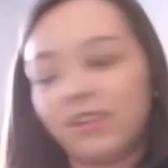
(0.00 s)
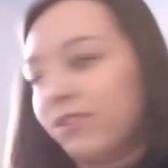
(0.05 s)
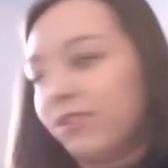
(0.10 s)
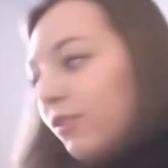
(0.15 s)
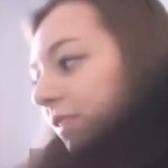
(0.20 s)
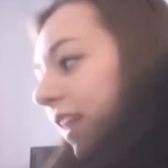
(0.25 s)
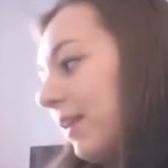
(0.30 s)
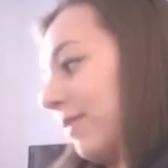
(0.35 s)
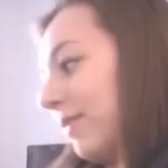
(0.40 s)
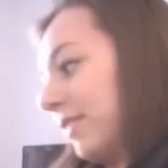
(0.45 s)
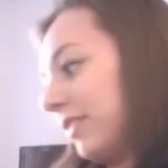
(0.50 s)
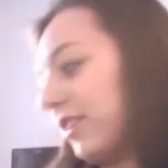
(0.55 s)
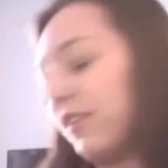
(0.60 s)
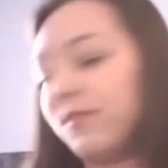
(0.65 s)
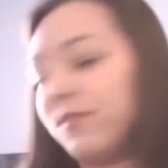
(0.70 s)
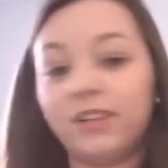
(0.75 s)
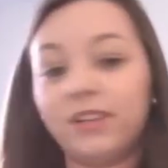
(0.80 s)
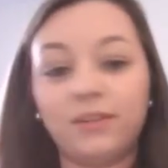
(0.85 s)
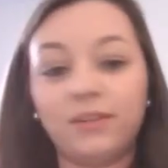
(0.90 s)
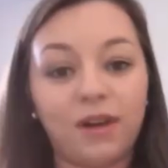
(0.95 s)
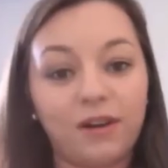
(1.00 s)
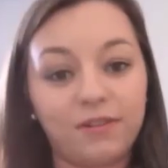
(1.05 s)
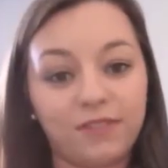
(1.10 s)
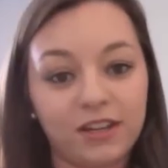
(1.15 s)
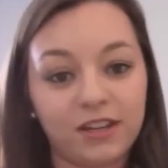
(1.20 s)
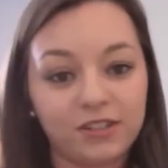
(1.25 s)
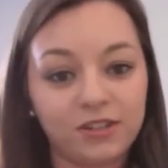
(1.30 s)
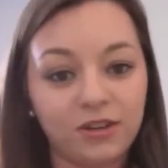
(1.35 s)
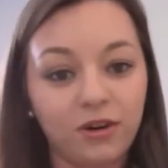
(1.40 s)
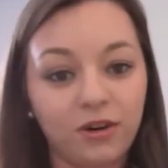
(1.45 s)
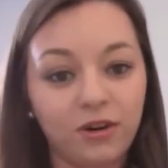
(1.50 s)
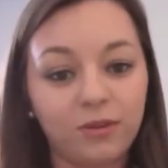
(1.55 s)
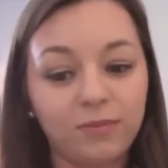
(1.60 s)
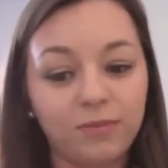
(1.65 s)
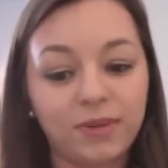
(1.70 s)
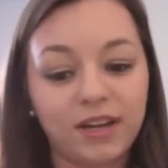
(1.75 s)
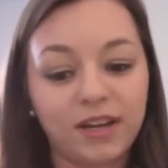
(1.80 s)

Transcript: thought they would go really well with that top.